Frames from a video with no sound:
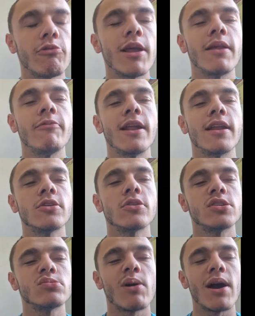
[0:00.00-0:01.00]
really, really
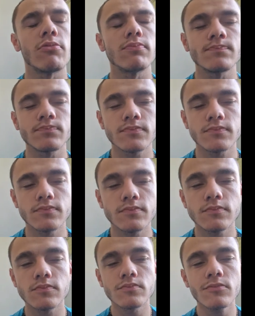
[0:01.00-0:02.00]
good as well.
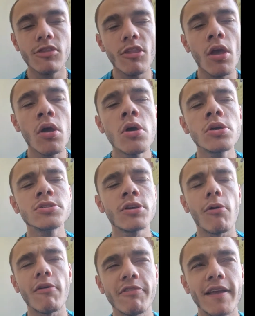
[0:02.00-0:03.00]

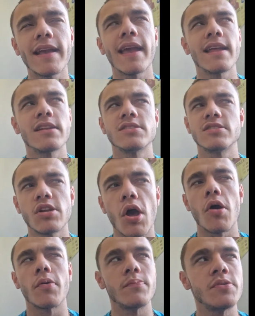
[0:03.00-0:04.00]
So I think he
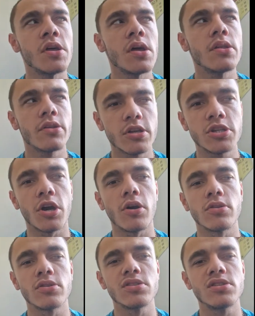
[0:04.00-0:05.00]
deserves the
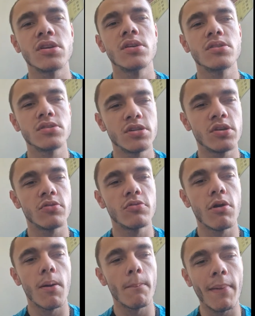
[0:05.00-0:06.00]
chance
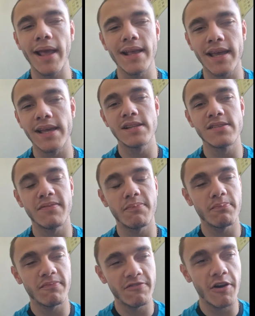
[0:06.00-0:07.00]
to make his
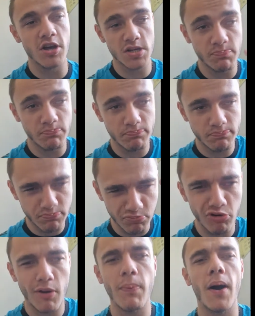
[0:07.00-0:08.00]
first
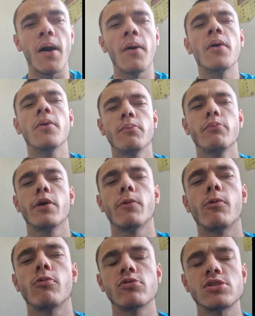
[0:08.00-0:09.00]
proper
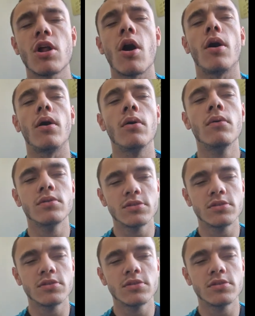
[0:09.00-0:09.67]
Millwall start